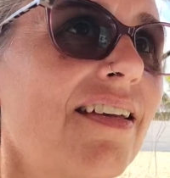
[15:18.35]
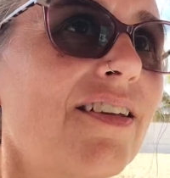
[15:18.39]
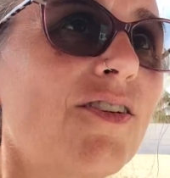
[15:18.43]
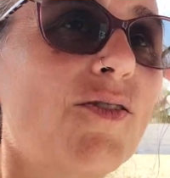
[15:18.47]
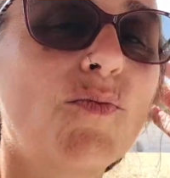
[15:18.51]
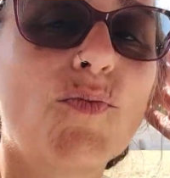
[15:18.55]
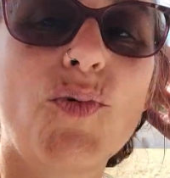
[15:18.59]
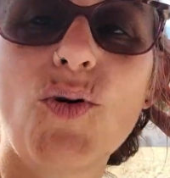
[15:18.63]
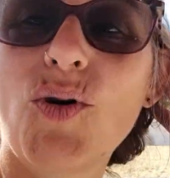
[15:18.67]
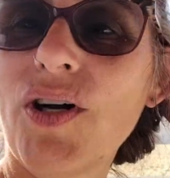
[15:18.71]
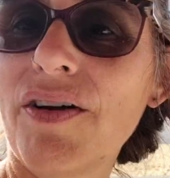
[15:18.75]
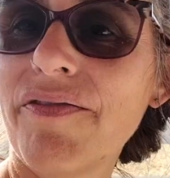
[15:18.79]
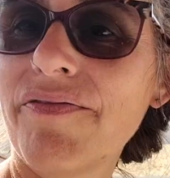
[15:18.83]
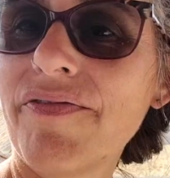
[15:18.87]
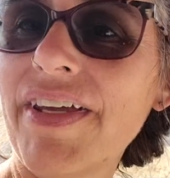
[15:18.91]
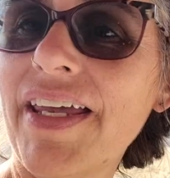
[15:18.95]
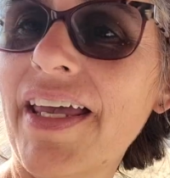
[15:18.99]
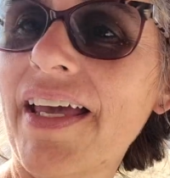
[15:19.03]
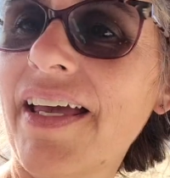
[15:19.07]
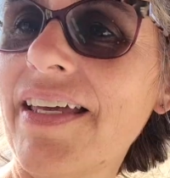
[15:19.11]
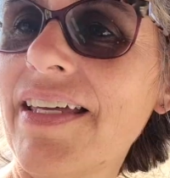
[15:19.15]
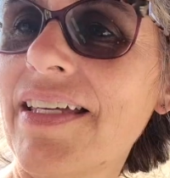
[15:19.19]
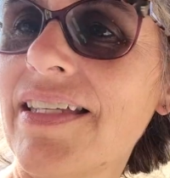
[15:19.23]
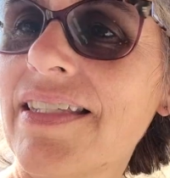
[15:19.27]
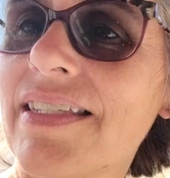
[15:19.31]
Bougainvillea
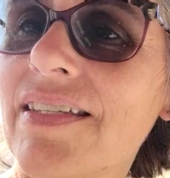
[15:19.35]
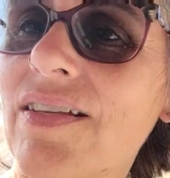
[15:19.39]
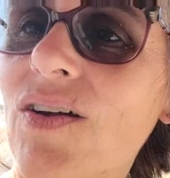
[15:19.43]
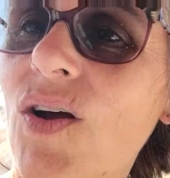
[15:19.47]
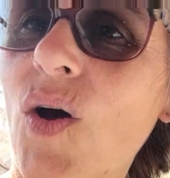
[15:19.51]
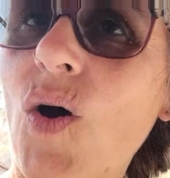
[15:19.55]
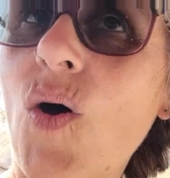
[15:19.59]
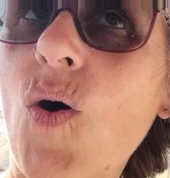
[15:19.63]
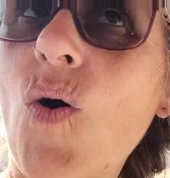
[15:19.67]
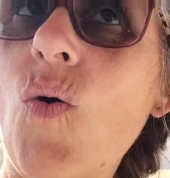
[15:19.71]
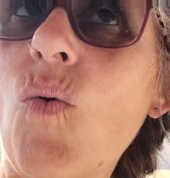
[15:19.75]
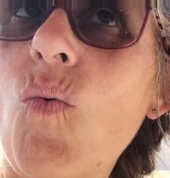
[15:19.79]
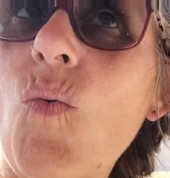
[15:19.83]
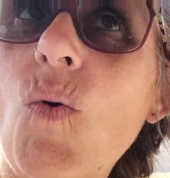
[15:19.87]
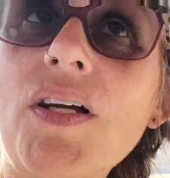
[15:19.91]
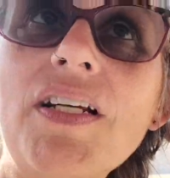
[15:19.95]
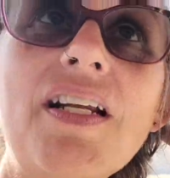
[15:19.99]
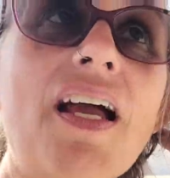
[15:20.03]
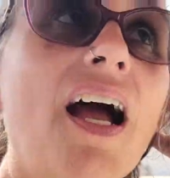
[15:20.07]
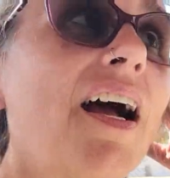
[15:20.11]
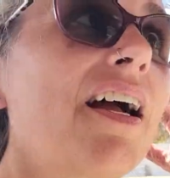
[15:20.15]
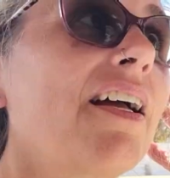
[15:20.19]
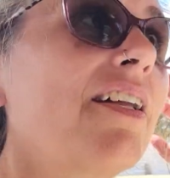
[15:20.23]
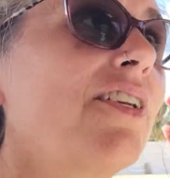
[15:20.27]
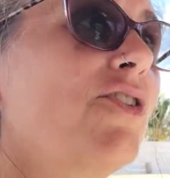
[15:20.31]
is one
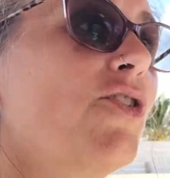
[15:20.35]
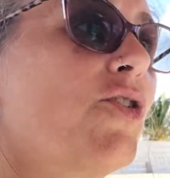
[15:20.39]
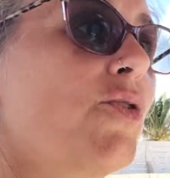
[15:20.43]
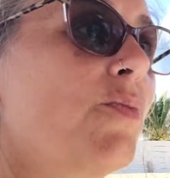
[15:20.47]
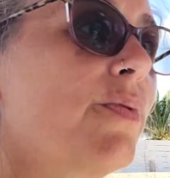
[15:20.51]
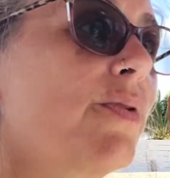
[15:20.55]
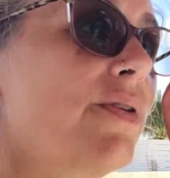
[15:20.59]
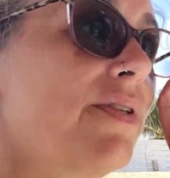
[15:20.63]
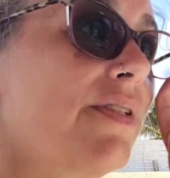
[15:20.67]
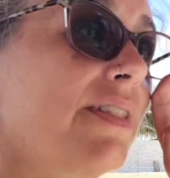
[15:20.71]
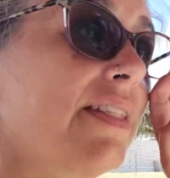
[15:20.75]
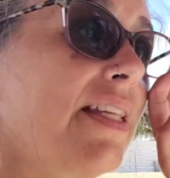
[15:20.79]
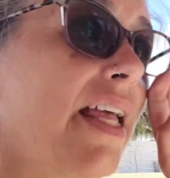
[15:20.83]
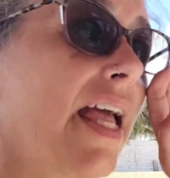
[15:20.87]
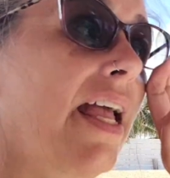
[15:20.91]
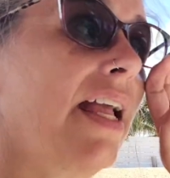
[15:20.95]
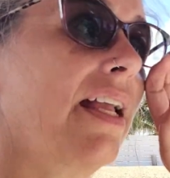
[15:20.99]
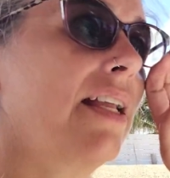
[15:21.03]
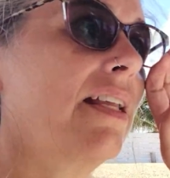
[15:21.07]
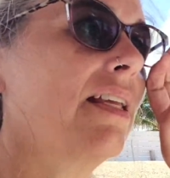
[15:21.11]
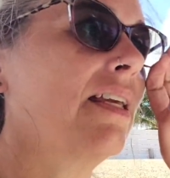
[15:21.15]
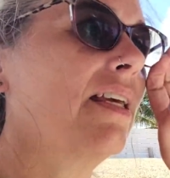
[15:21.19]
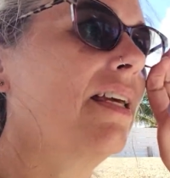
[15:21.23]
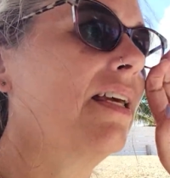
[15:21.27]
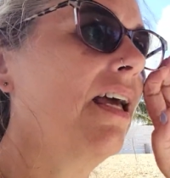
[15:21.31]
hundred
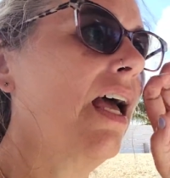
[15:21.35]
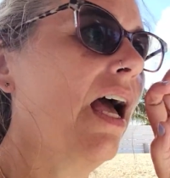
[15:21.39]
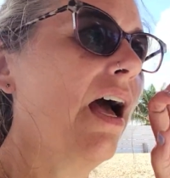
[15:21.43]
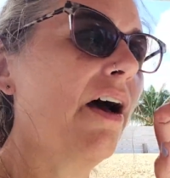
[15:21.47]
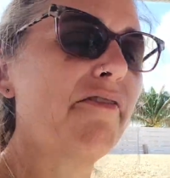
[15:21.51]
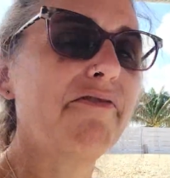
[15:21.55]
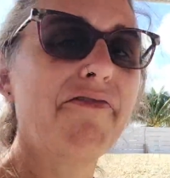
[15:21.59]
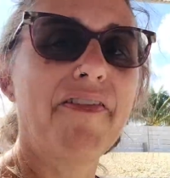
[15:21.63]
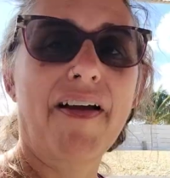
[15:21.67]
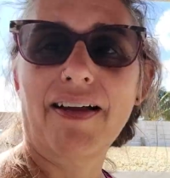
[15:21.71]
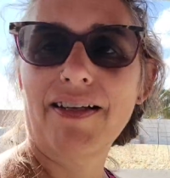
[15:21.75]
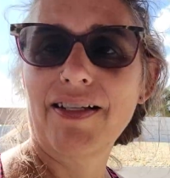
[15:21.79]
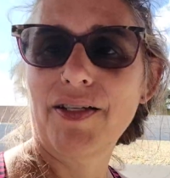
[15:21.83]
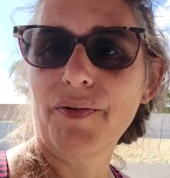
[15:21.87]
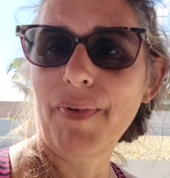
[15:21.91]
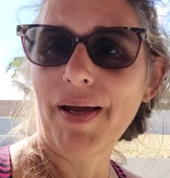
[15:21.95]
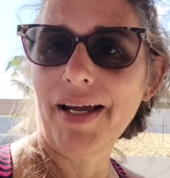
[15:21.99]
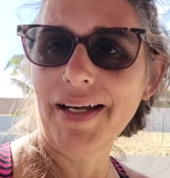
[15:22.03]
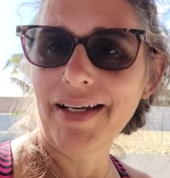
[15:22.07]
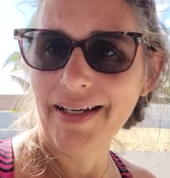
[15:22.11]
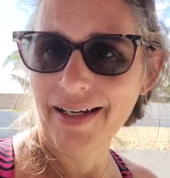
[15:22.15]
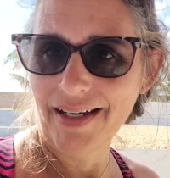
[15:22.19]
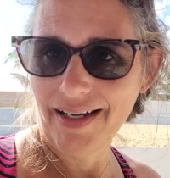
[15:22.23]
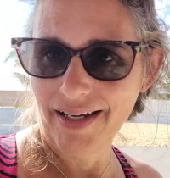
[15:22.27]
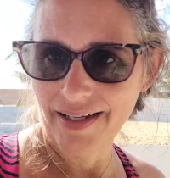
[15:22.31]
percent affected by
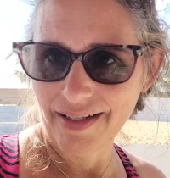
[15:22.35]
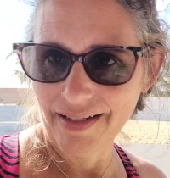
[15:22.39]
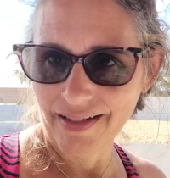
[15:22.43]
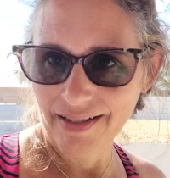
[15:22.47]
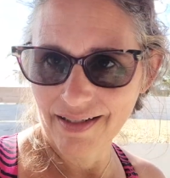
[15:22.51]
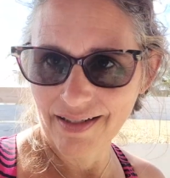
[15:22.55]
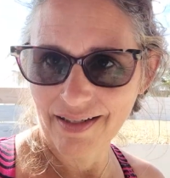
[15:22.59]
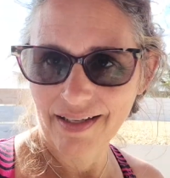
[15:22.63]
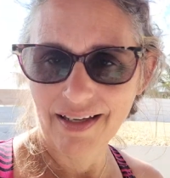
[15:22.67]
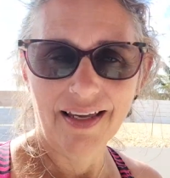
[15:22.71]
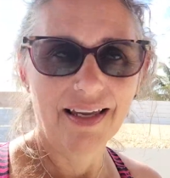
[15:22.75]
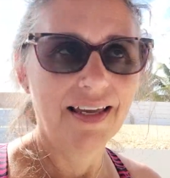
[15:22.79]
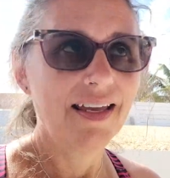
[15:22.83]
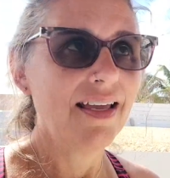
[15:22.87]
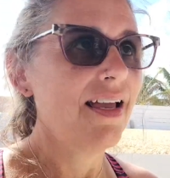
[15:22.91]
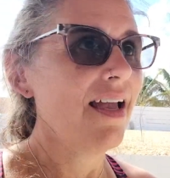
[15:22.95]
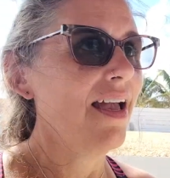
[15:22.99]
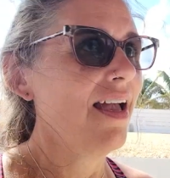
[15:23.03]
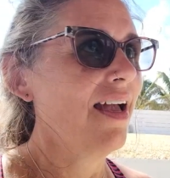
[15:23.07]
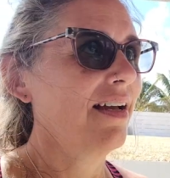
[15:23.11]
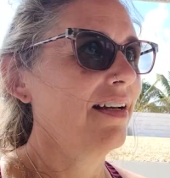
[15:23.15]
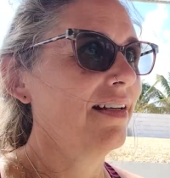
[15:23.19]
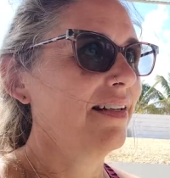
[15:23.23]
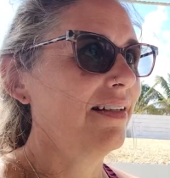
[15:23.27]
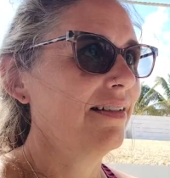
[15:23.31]
heat,
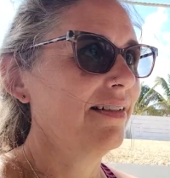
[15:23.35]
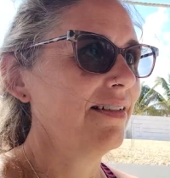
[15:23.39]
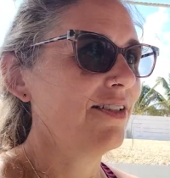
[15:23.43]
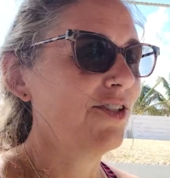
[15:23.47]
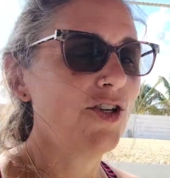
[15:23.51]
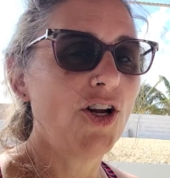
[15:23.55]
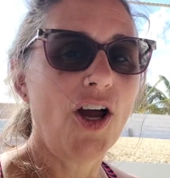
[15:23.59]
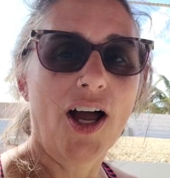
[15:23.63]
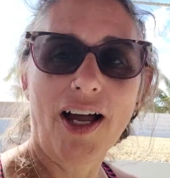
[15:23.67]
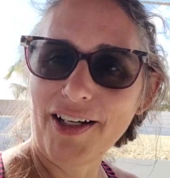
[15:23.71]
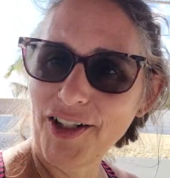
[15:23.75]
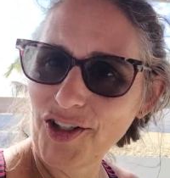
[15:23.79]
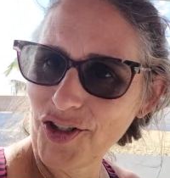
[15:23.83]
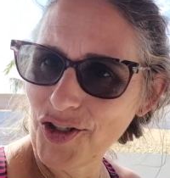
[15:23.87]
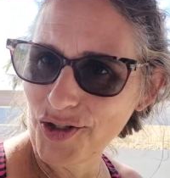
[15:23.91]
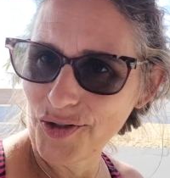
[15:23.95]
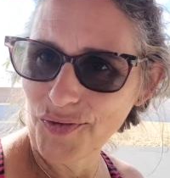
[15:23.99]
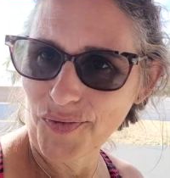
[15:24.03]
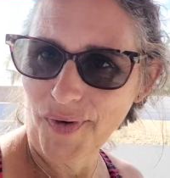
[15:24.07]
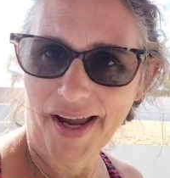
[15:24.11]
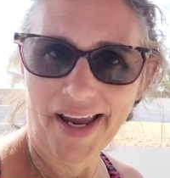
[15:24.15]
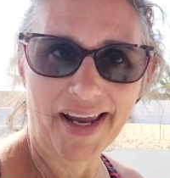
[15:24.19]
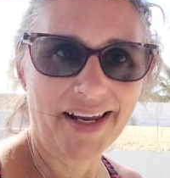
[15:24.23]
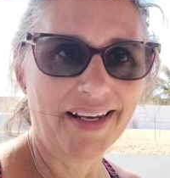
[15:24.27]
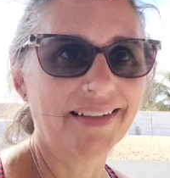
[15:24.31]
and not in a good
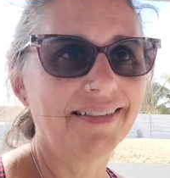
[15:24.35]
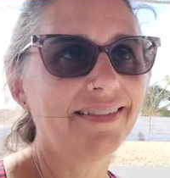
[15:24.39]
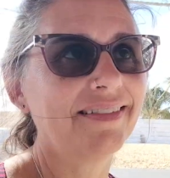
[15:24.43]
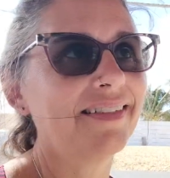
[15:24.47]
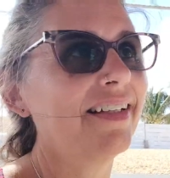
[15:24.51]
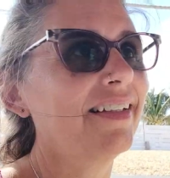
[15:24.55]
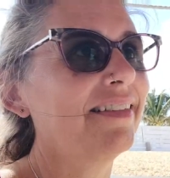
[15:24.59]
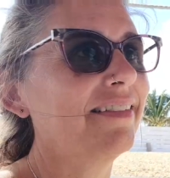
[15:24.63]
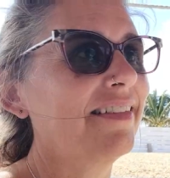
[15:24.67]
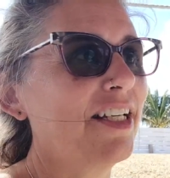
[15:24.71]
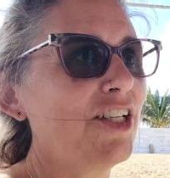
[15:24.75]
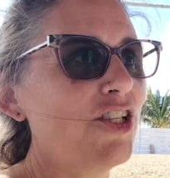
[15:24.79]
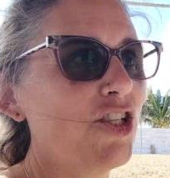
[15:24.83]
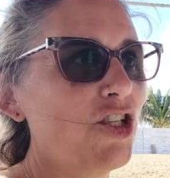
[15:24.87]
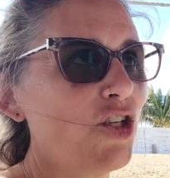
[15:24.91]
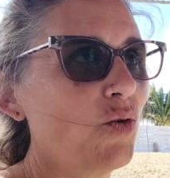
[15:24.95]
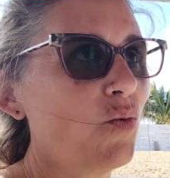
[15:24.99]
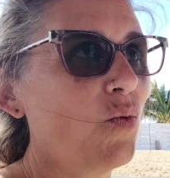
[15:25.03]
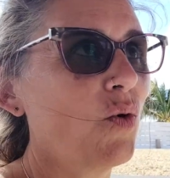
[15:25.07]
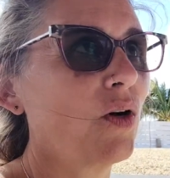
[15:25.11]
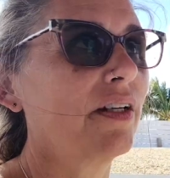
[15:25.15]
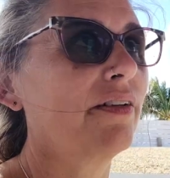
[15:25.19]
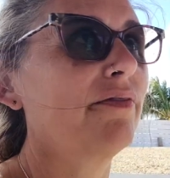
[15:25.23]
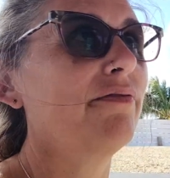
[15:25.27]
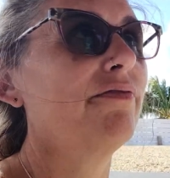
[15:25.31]
way unless you
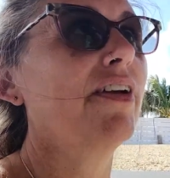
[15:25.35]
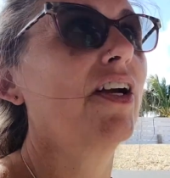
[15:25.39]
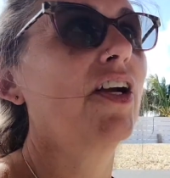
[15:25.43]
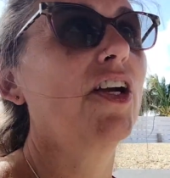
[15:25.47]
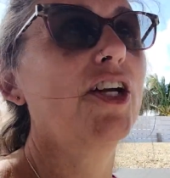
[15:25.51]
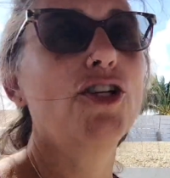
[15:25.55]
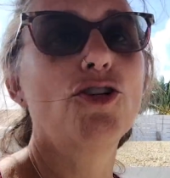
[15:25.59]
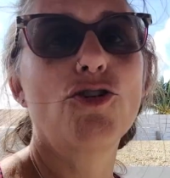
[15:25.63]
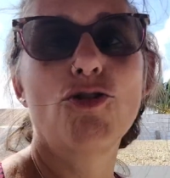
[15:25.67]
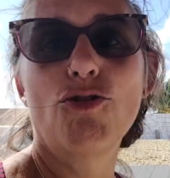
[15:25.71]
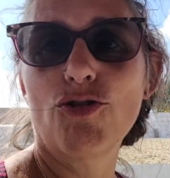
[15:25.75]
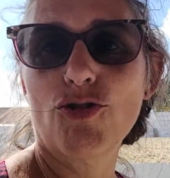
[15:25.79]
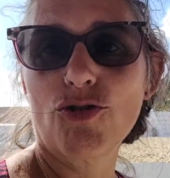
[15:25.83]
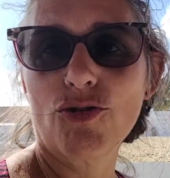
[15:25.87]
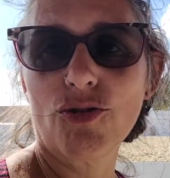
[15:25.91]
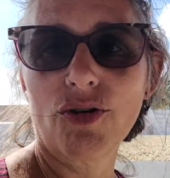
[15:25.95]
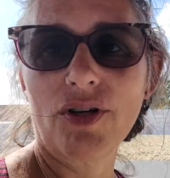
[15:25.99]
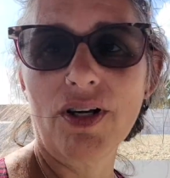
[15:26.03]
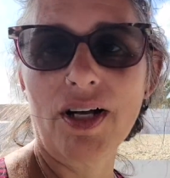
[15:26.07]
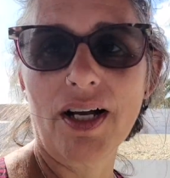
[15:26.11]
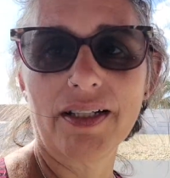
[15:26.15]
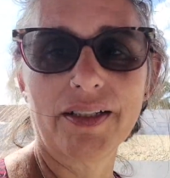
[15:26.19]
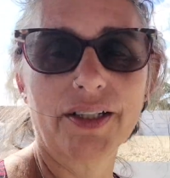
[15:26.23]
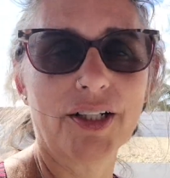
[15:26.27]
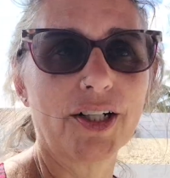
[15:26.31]
want a very neutral
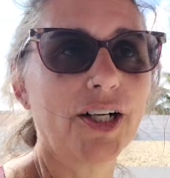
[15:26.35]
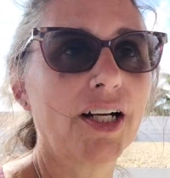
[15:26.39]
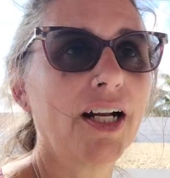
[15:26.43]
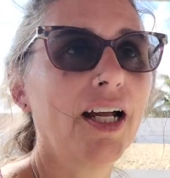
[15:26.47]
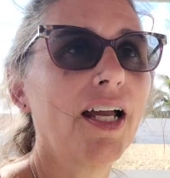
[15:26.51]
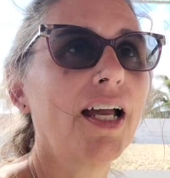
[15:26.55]
color.